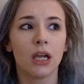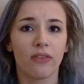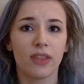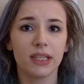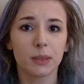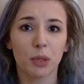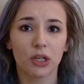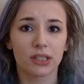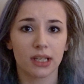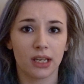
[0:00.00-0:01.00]
This
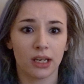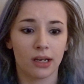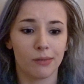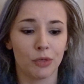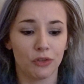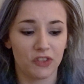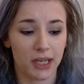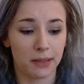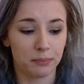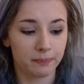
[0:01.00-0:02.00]
person moved
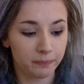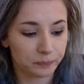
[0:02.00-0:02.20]
in,